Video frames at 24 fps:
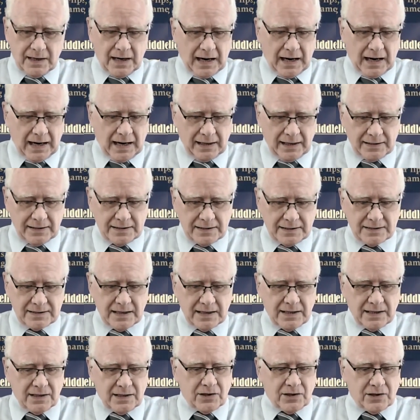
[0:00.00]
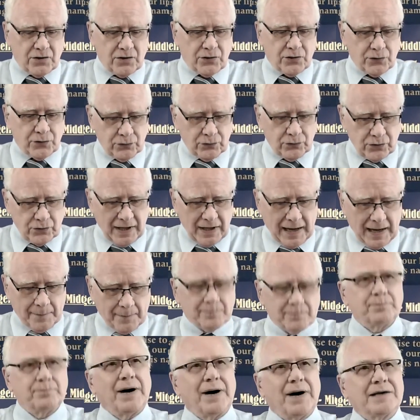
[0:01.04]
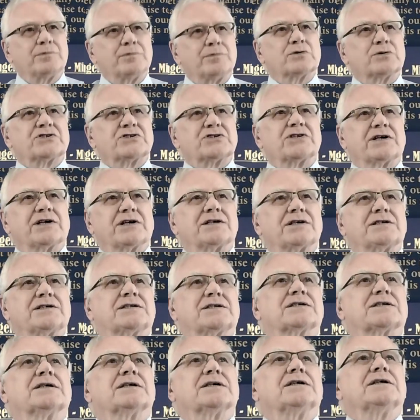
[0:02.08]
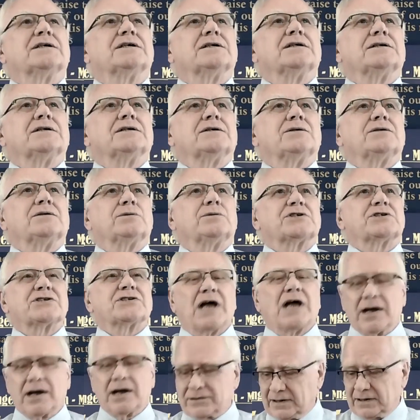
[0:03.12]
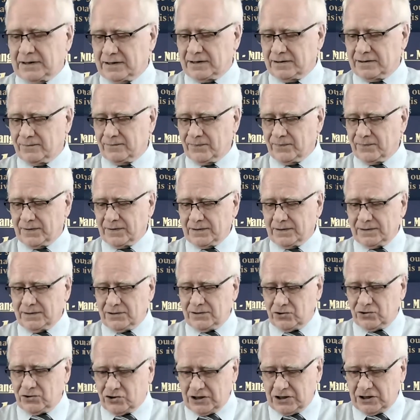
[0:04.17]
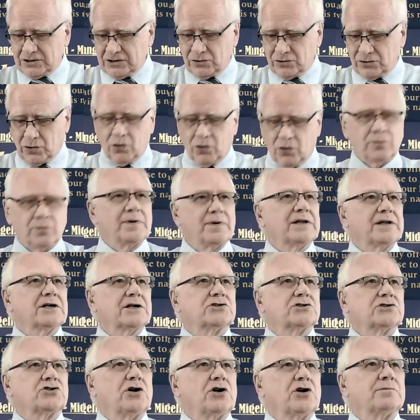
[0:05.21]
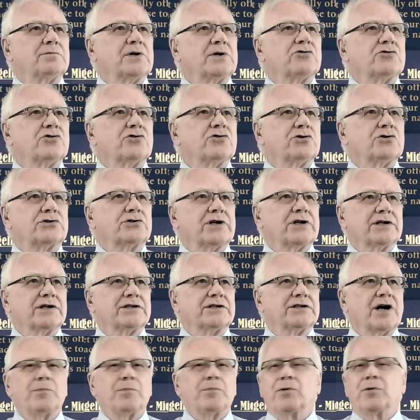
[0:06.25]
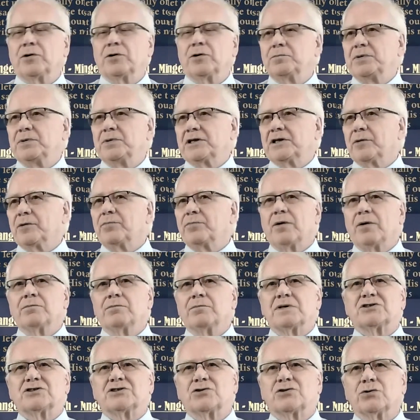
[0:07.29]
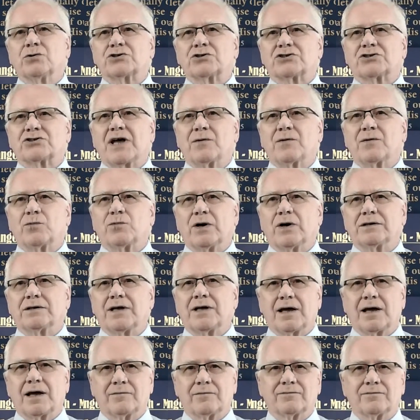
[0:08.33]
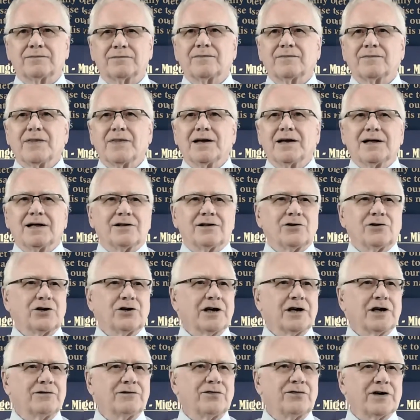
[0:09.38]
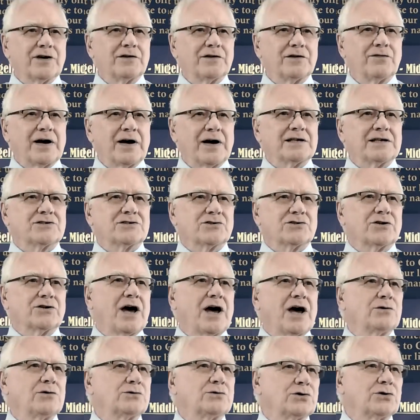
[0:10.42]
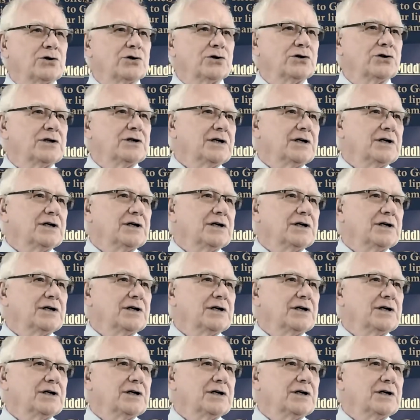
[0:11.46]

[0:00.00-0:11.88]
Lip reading: And through that, Bible studies were started. Jean told me that John Monroe turned up on Peter Brumby's doorstep one day, looking for advice on how to